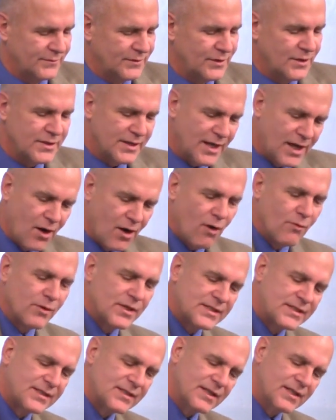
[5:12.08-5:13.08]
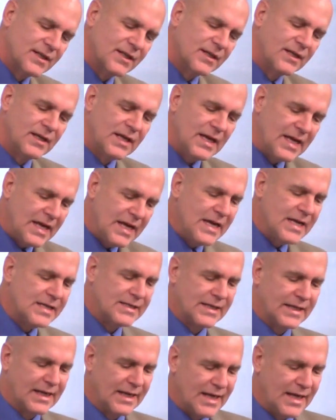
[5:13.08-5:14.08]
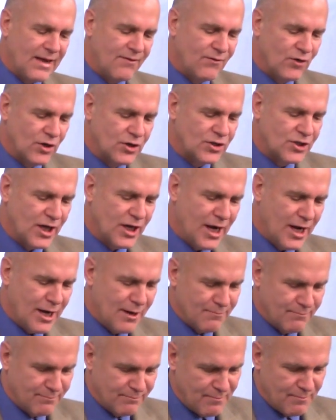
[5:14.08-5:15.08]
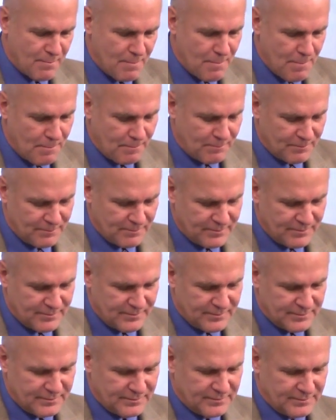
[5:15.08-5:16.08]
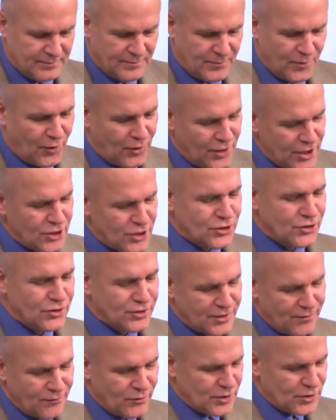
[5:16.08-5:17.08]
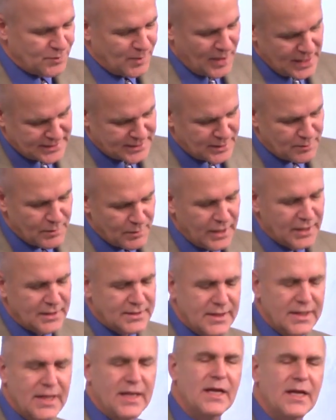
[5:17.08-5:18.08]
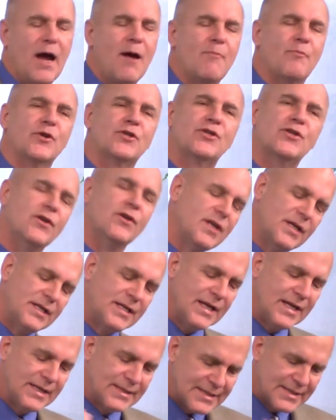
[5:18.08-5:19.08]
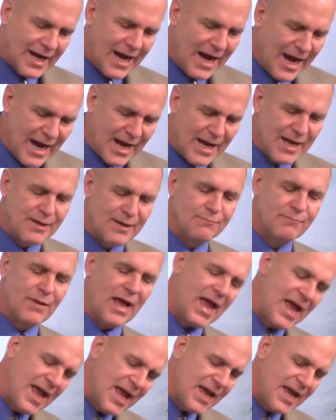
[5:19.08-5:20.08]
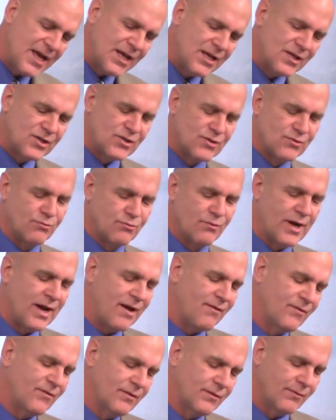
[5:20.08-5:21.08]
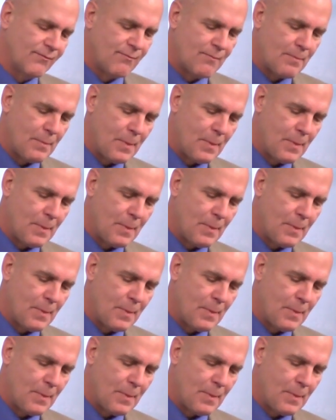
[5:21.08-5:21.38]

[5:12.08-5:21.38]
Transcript: So it's not always easy to leave your job. There are issues of responsibility, opportunity, time, age, whatever.